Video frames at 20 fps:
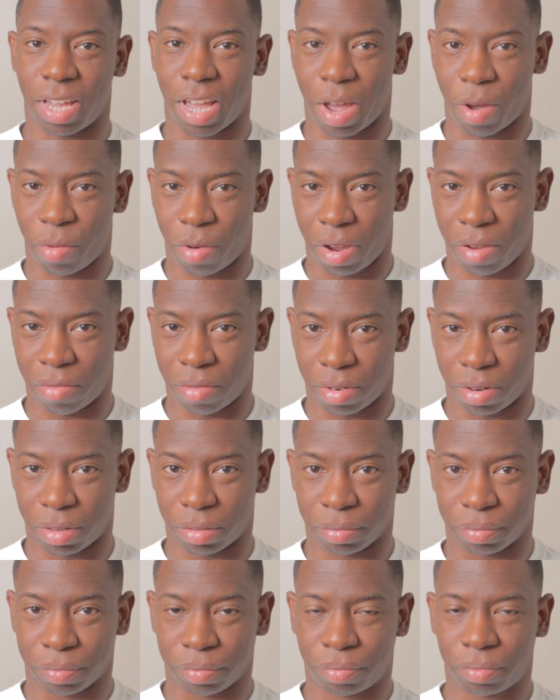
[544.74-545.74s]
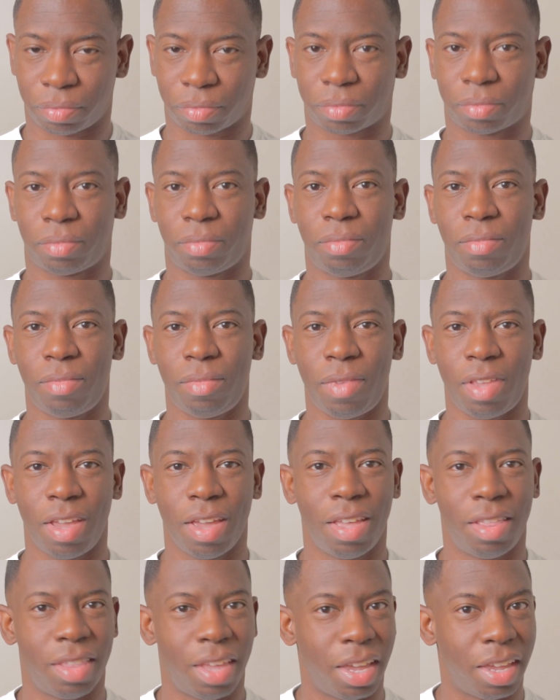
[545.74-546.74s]
However,
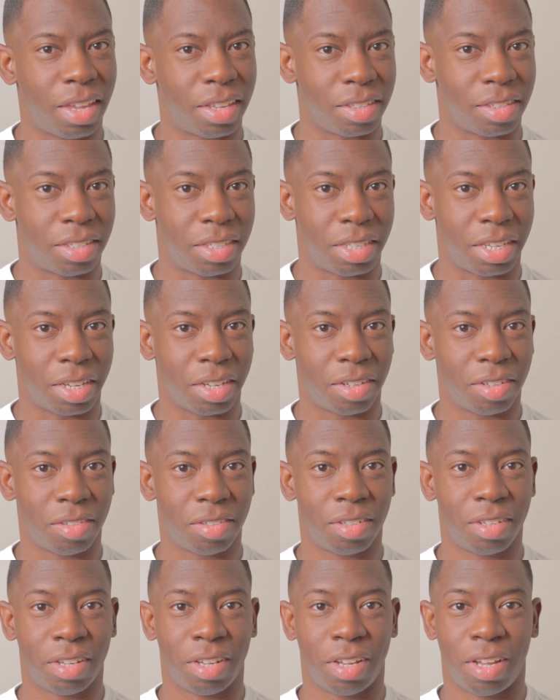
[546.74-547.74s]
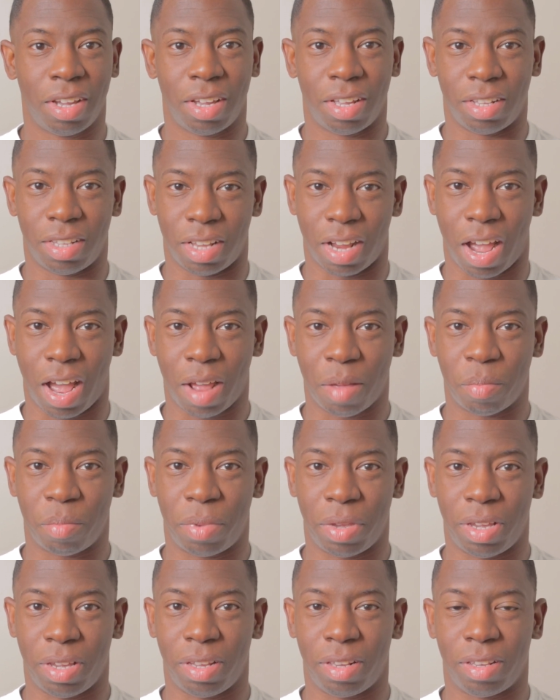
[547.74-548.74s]
they can still not
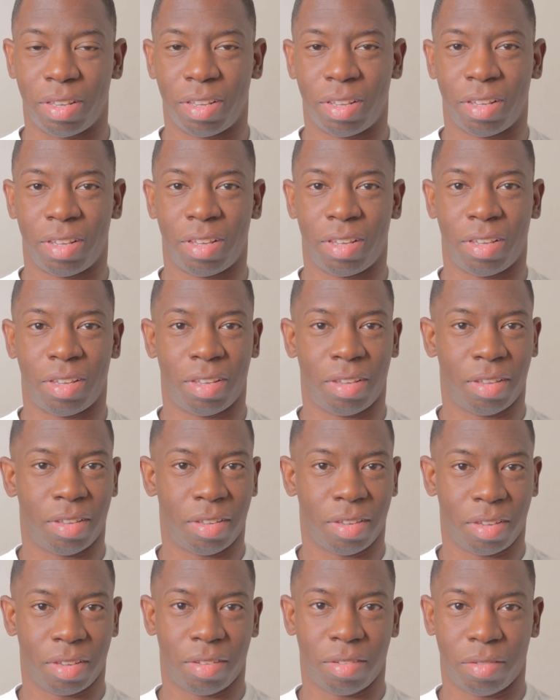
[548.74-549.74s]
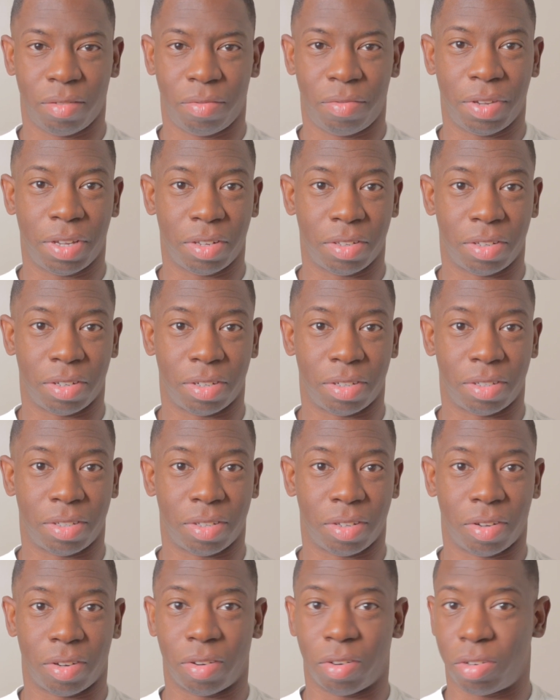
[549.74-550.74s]
beat
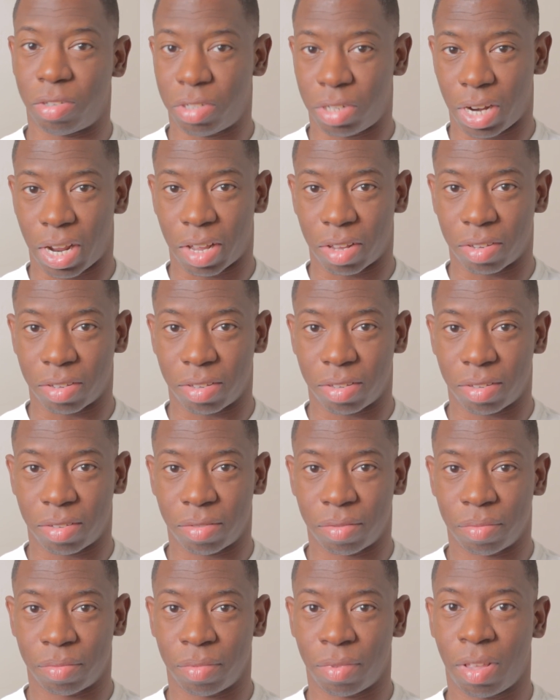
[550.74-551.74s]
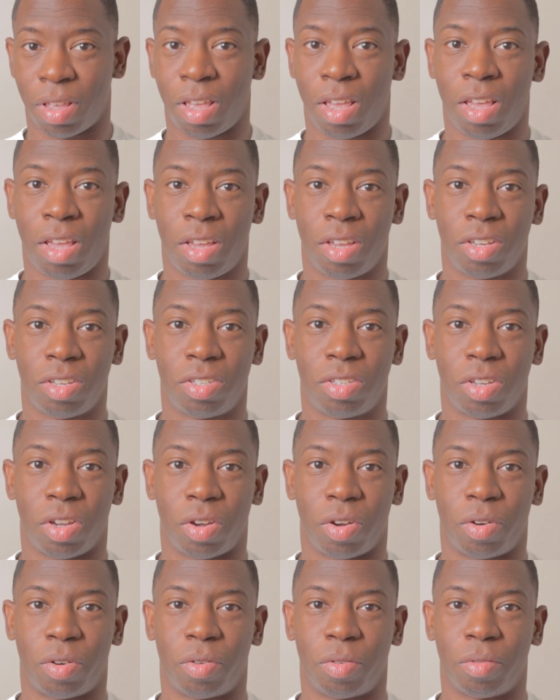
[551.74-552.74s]
filters or gels.
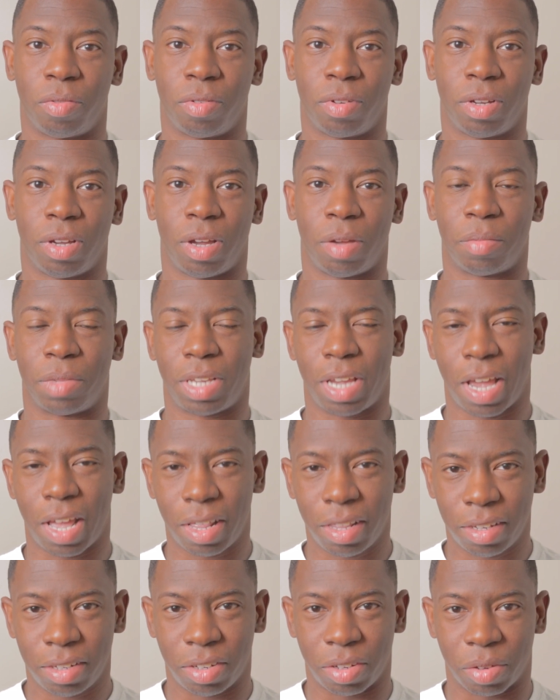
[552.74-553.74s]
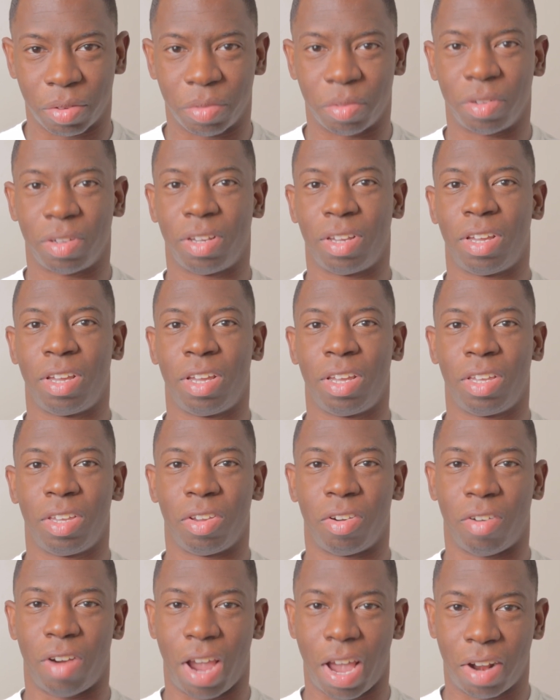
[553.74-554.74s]
So I'm telling you,
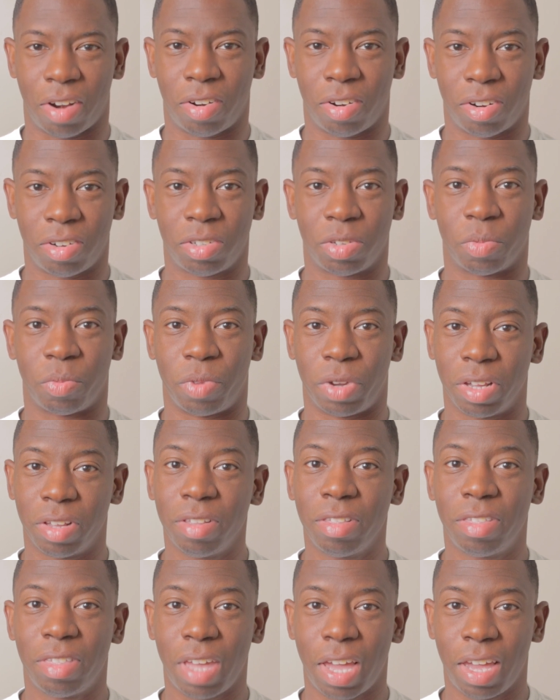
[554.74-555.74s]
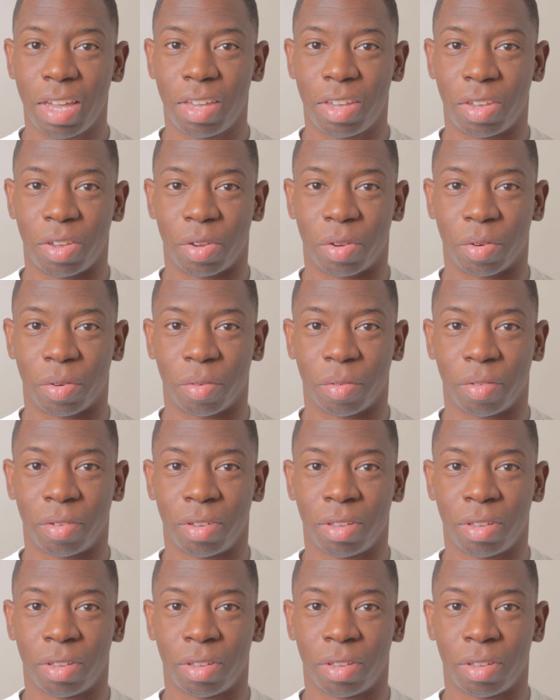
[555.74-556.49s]
your editors will thank you,